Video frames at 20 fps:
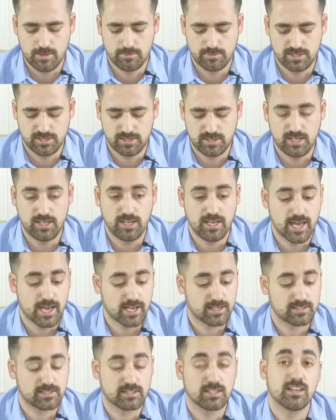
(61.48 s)

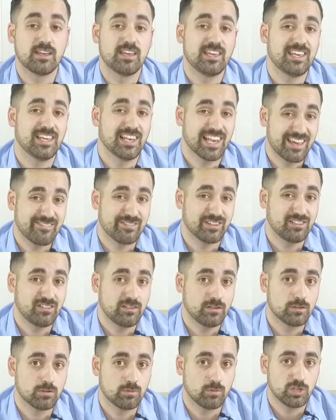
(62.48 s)
MCEX
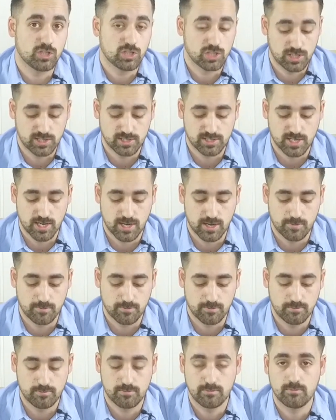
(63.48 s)
11, which is
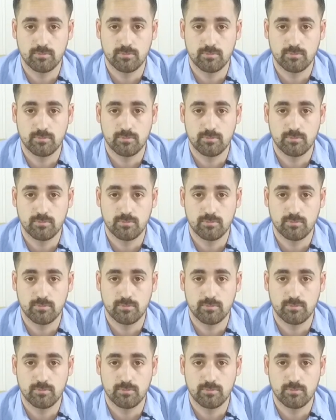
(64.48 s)
um,